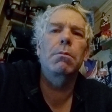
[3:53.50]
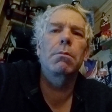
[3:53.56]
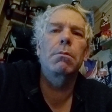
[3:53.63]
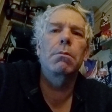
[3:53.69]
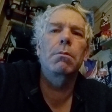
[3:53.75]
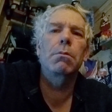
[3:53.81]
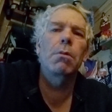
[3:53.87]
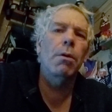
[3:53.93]

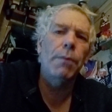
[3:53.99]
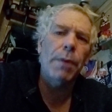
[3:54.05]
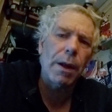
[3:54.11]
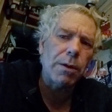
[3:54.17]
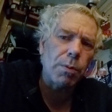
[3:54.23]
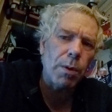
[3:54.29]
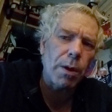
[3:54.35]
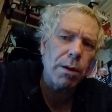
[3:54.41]
Well,
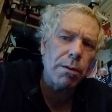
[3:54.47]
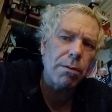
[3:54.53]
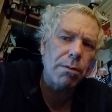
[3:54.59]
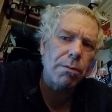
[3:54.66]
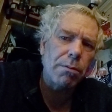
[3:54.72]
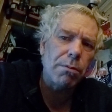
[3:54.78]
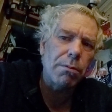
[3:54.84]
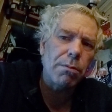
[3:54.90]
that's what
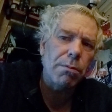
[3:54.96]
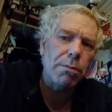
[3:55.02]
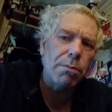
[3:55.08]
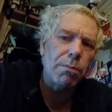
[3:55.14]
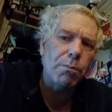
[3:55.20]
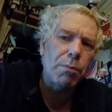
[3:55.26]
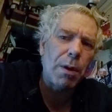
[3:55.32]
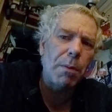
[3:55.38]

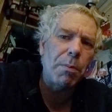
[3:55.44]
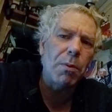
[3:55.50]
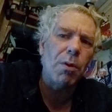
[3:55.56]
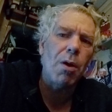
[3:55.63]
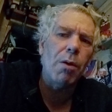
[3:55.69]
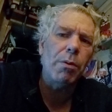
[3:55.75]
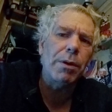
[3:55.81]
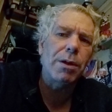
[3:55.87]
people
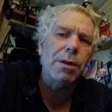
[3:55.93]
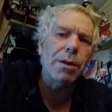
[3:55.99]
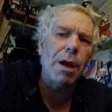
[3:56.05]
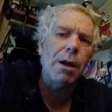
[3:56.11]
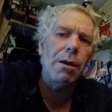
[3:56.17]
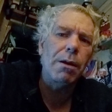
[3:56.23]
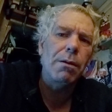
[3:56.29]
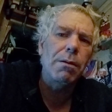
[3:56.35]
always
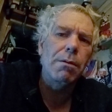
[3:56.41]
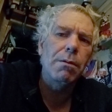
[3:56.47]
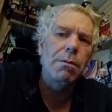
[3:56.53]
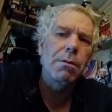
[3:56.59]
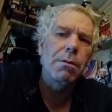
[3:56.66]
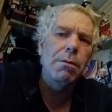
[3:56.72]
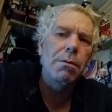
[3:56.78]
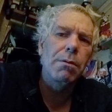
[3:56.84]
say.
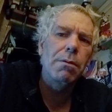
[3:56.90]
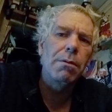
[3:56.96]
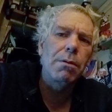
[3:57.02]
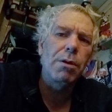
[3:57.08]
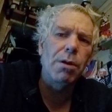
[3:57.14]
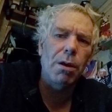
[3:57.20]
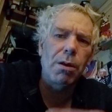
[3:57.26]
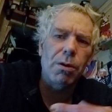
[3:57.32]

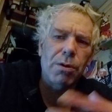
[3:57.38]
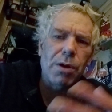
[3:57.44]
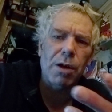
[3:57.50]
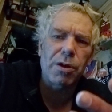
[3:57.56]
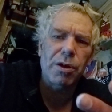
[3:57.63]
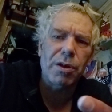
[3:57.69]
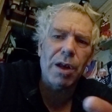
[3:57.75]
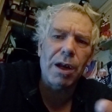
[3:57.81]
You're, you're
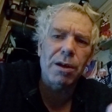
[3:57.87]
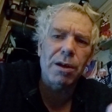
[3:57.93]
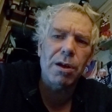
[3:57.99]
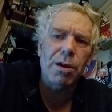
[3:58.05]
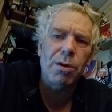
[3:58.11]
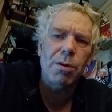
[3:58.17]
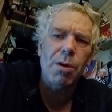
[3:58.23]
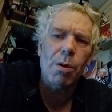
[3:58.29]
touching things
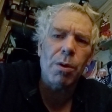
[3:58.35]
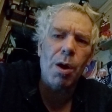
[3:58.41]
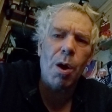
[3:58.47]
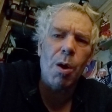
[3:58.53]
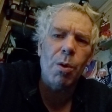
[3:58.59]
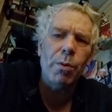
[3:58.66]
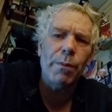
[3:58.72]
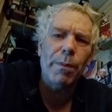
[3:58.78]
that you don't
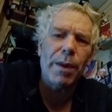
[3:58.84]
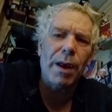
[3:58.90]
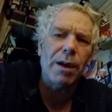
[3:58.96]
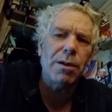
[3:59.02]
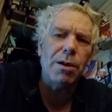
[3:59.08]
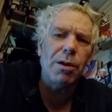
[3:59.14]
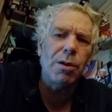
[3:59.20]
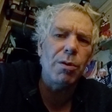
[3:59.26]
own,
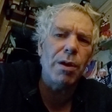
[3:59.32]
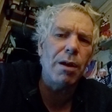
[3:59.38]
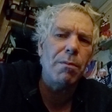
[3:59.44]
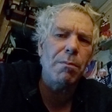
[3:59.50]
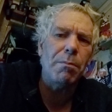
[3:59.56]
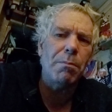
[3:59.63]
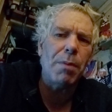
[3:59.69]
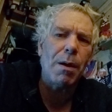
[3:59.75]
things that you
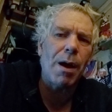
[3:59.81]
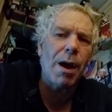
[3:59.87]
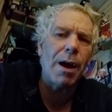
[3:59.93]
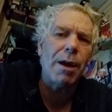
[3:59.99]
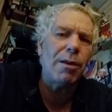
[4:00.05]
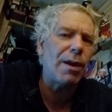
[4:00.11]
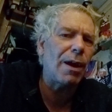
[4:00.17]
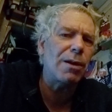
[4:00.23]
didn't
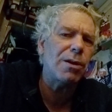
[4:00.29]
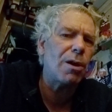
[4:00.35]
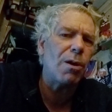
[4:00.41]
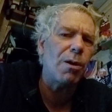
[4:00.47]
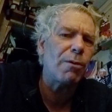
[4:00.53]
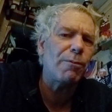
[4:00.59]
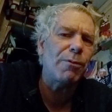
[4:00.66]
buy, things that aren't for